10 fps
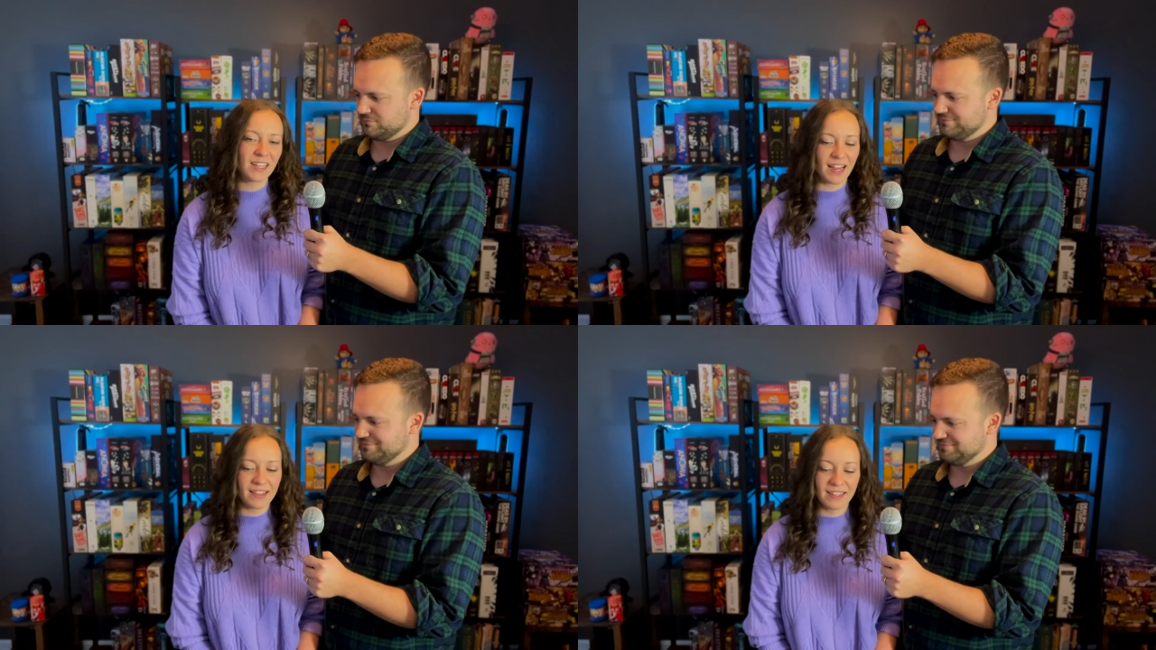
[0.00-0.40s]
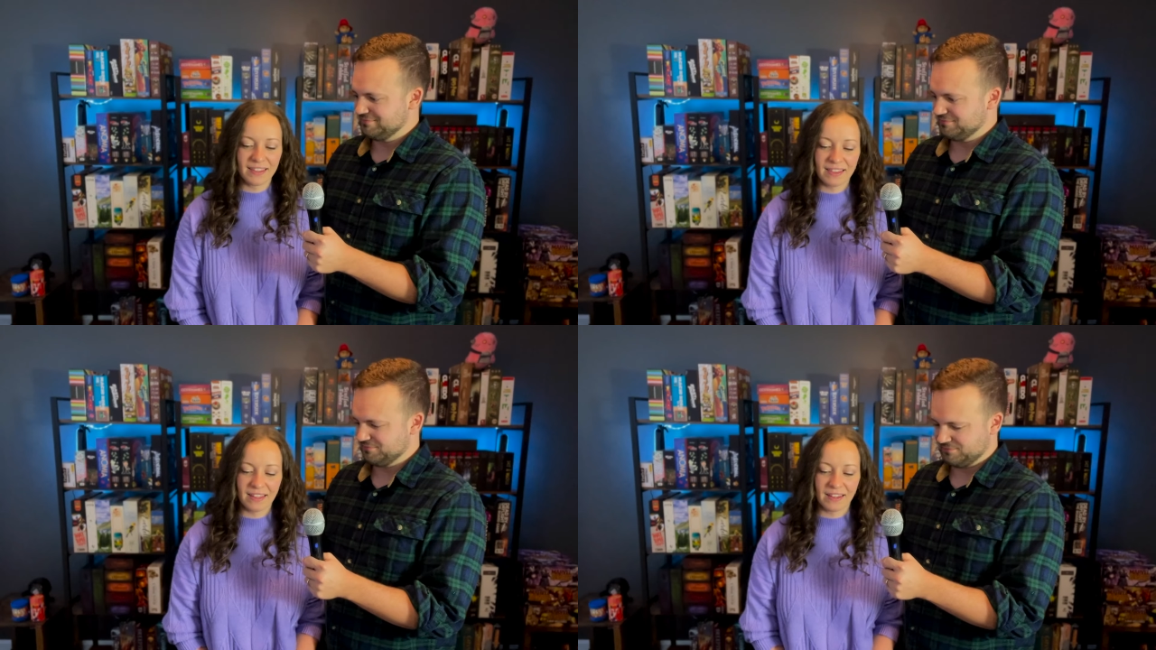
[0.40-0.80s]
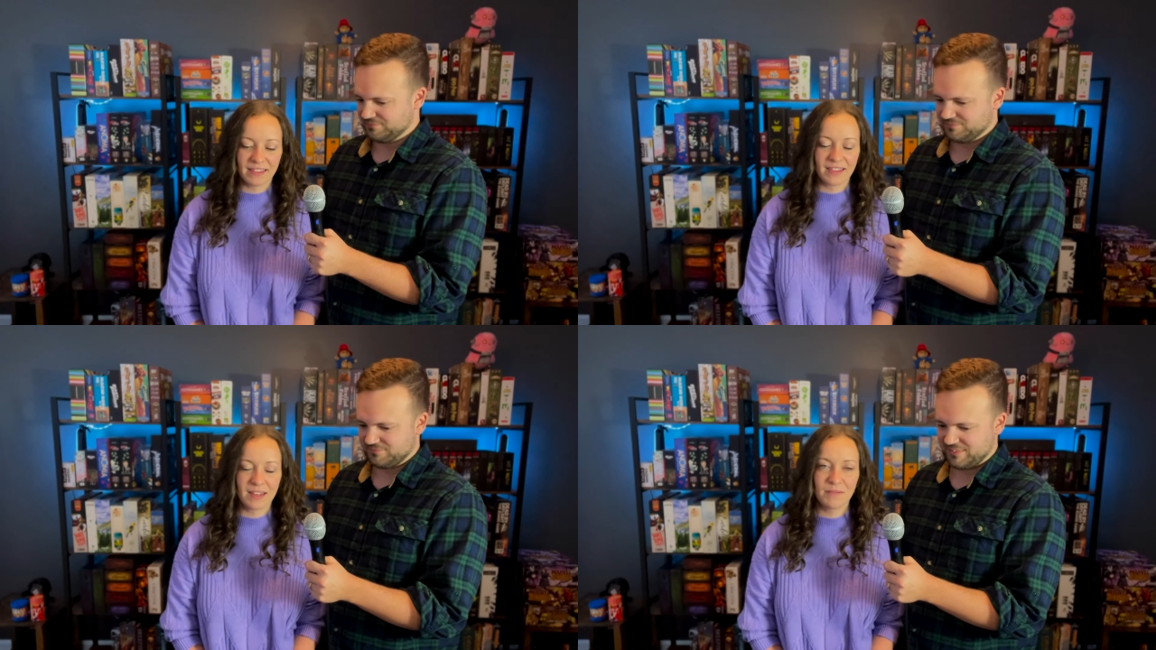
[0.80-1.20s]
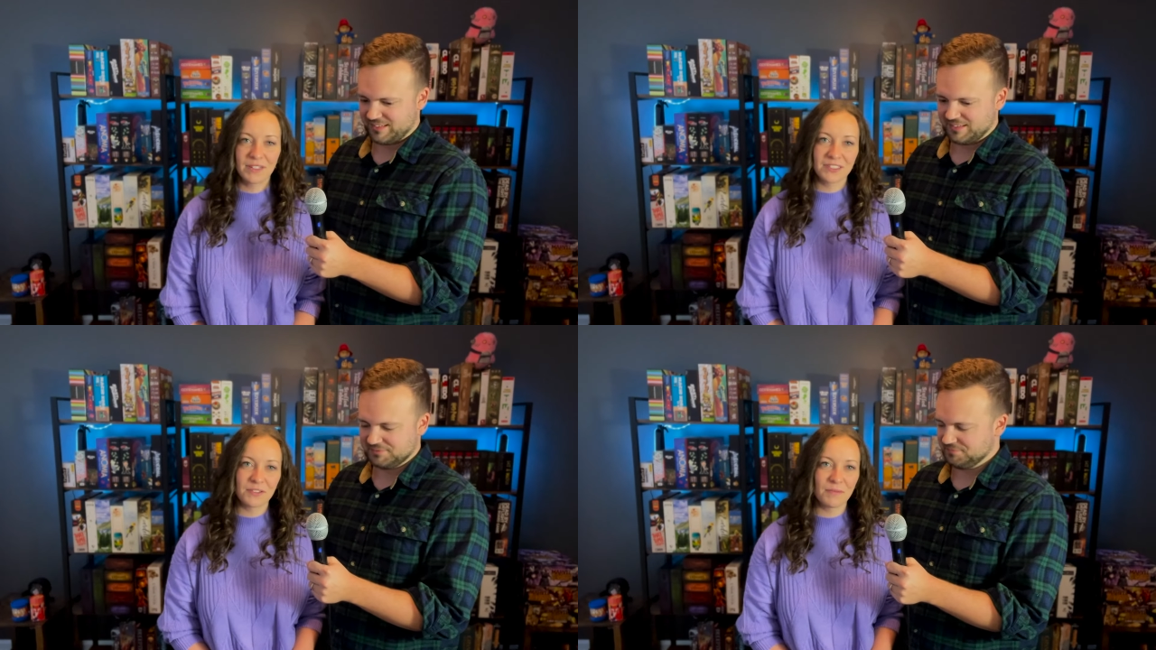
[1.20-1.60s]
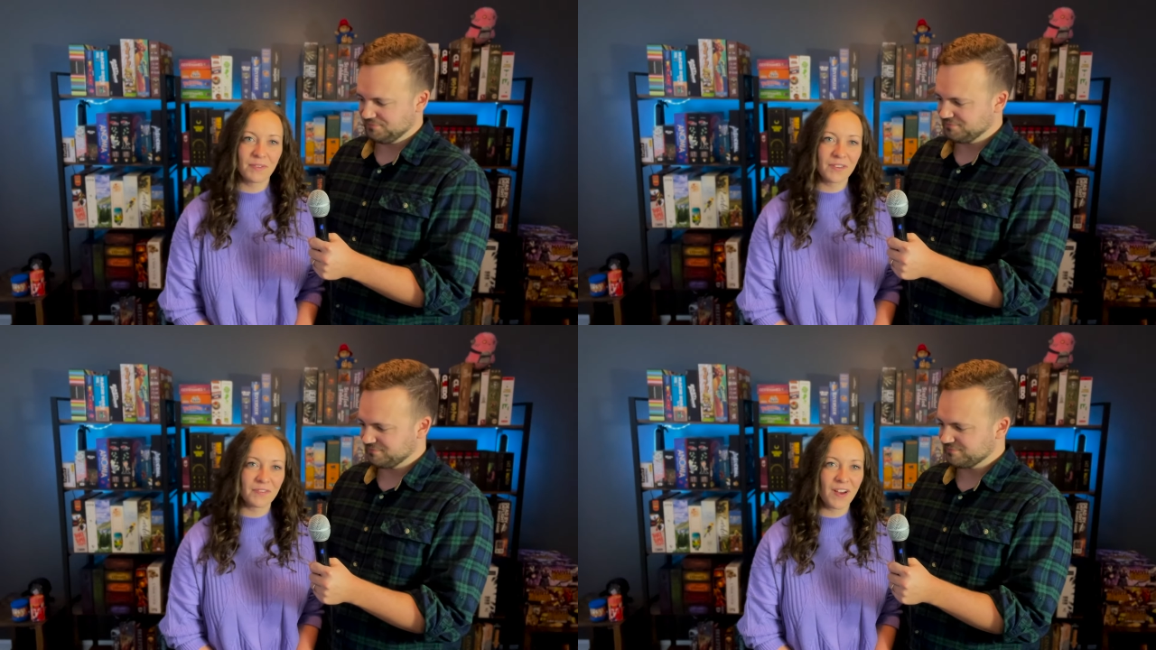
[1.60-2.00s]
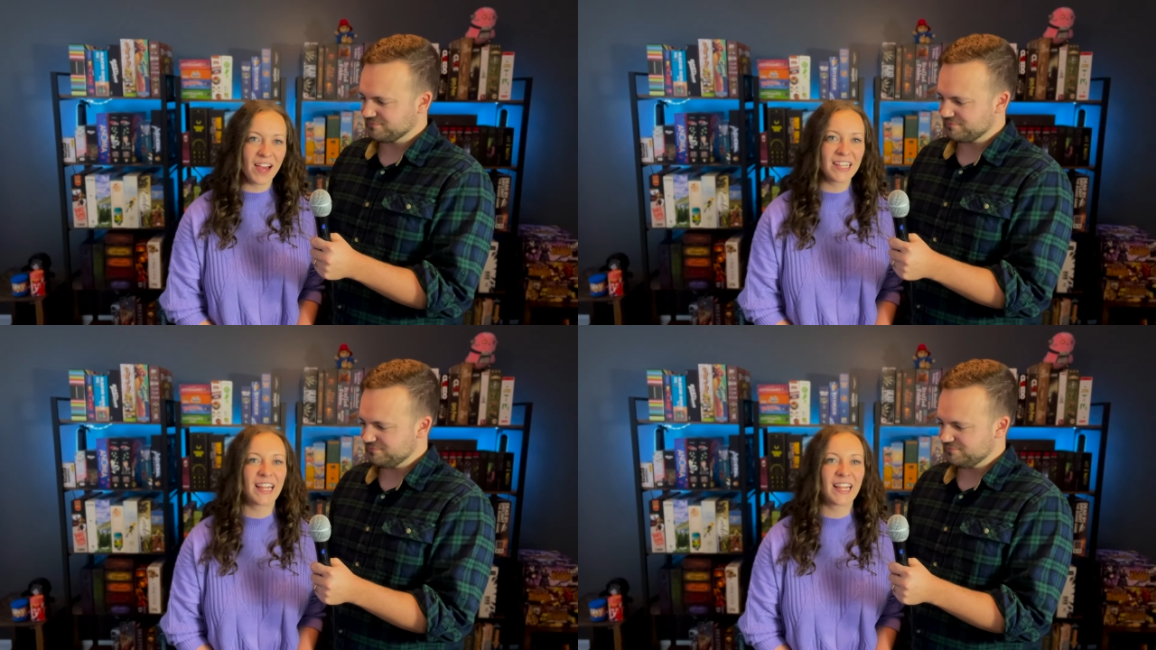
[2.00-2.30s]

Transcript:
Speaker 1: I think the theme is super fun.